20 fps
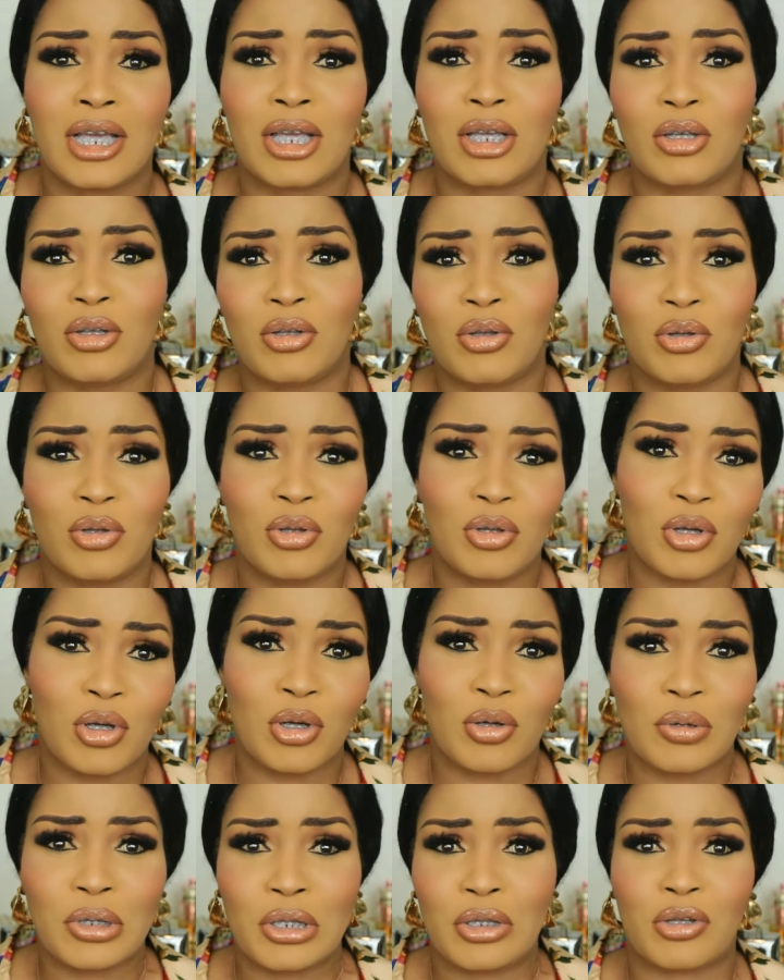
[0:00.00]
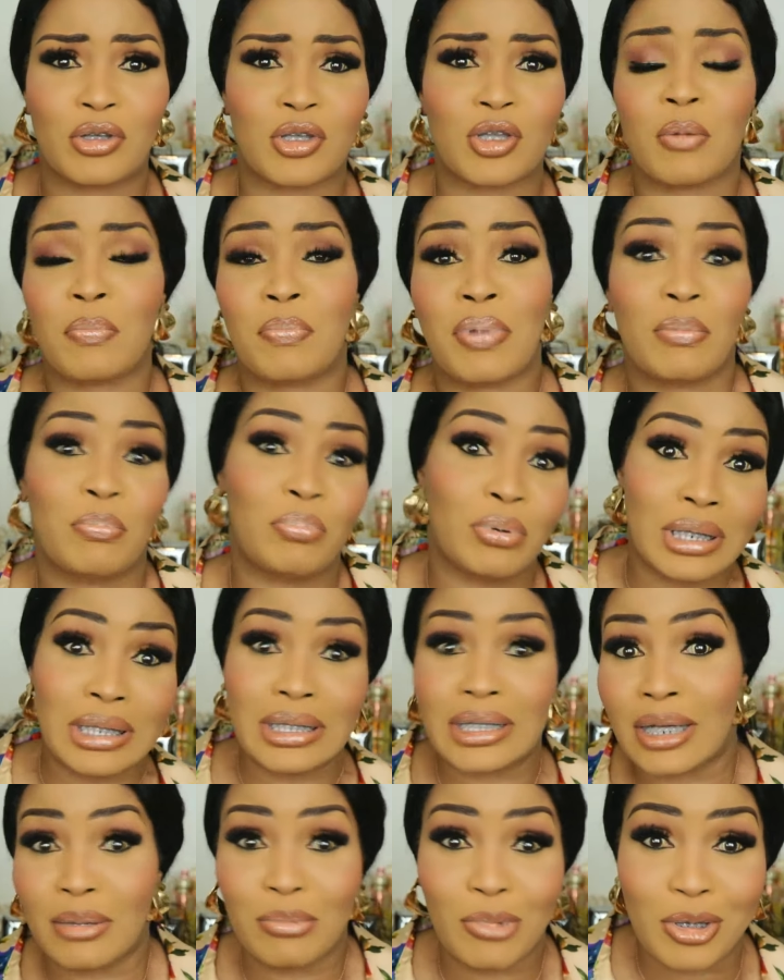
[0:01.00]
you know, she should stop peppering
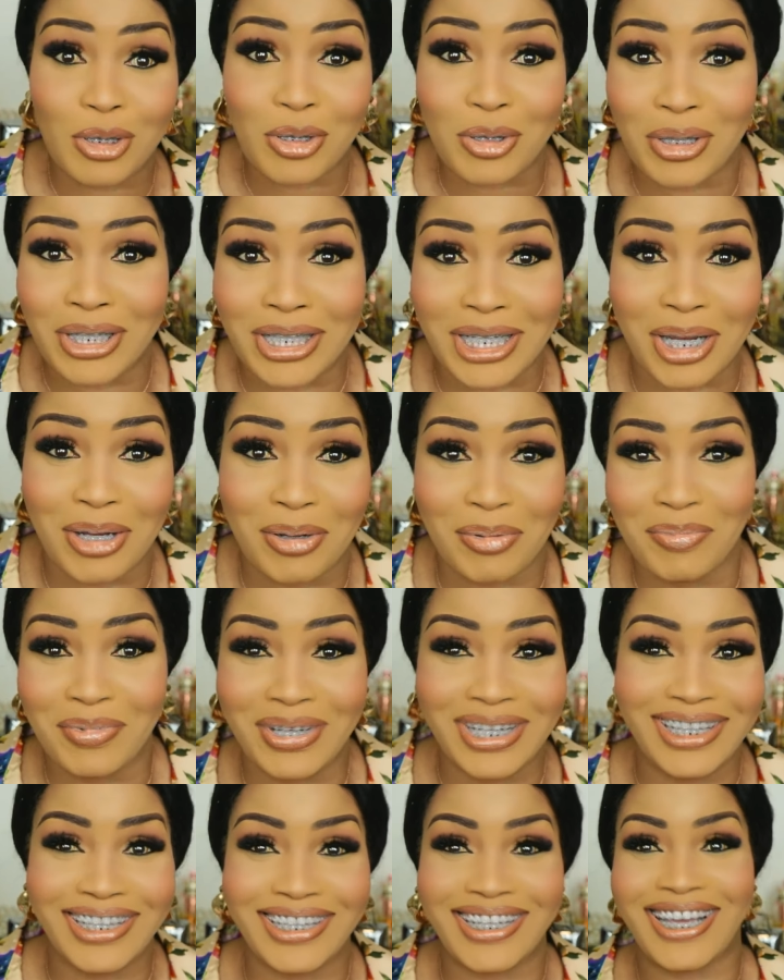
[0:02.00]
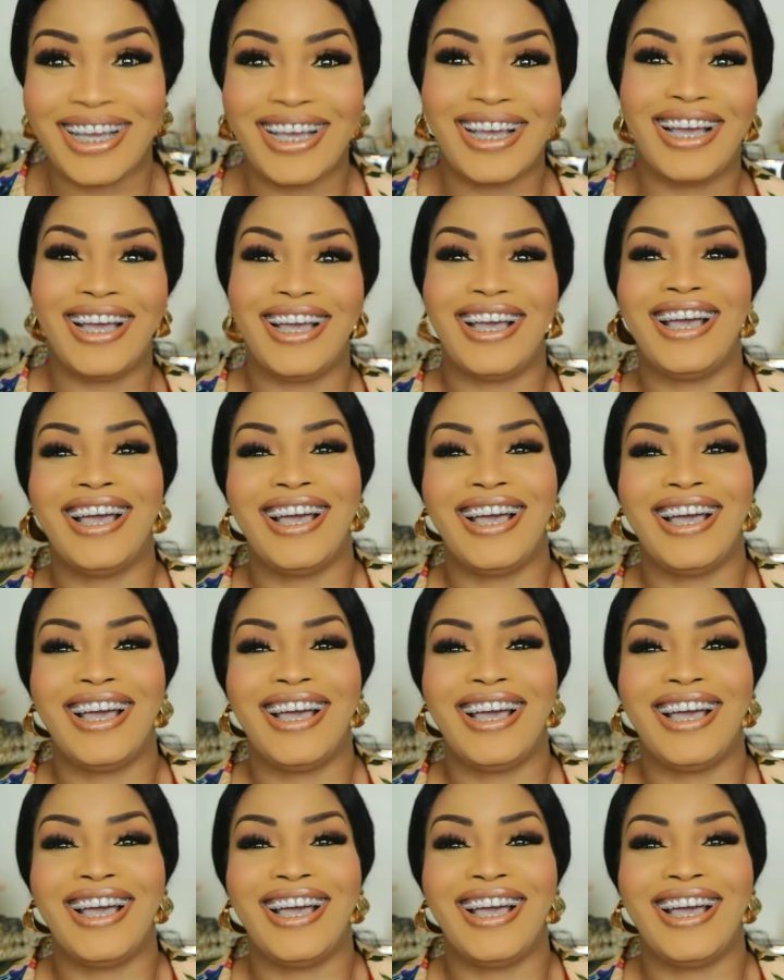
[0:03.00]
them on social media.